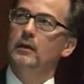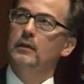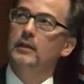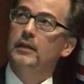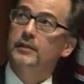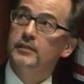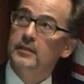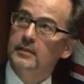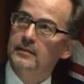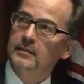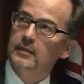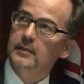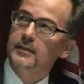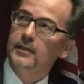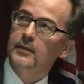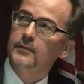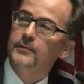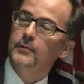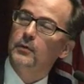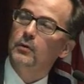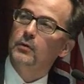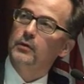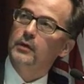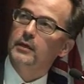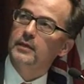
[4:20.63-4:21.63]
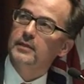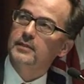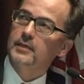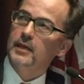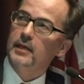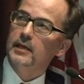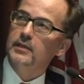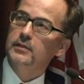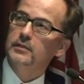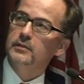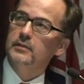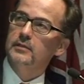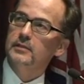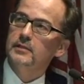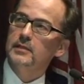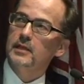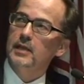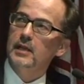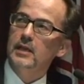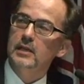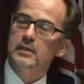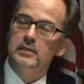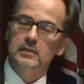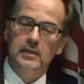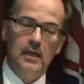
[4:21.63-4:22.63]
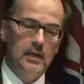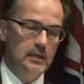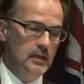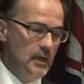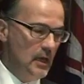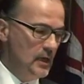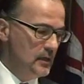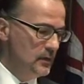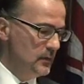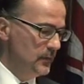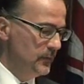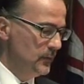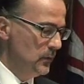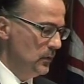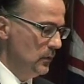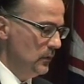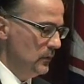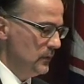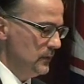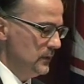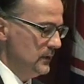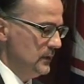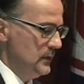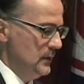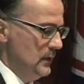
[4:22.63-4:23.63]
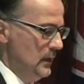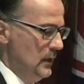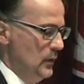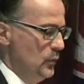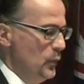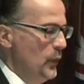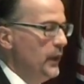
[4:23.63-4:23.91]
legislative organizations is that, yes, of course,